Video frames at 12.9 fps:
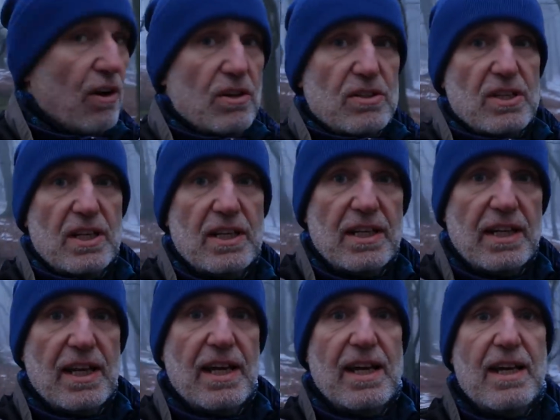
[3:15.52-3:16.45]
got
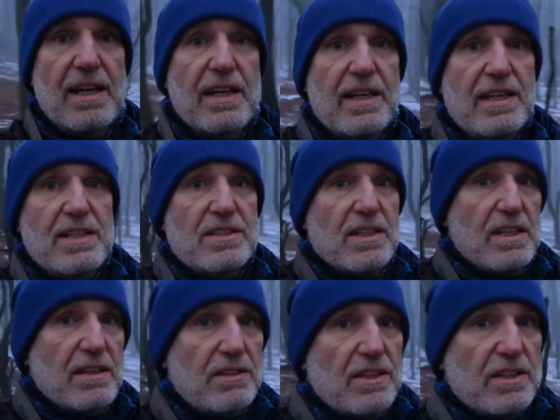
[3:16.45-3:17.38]
uh, is
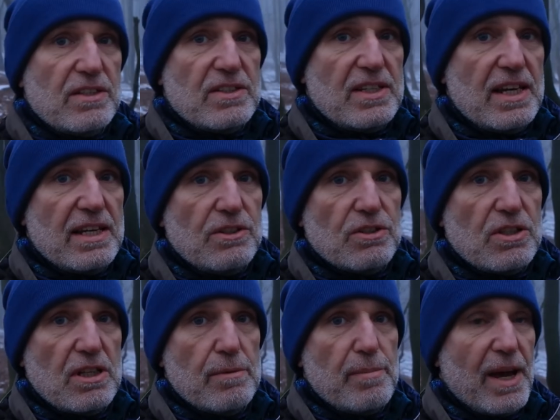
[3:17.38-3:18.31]
uh, you can see it
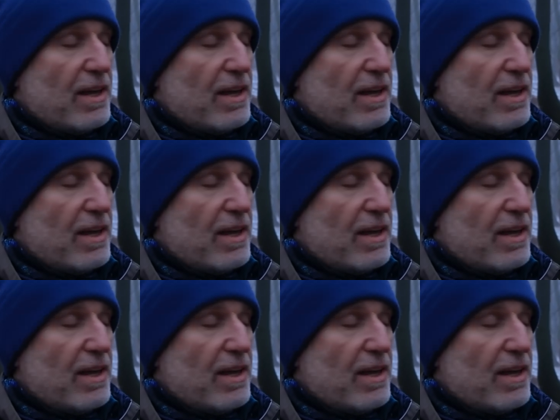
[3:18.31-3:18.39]
just at the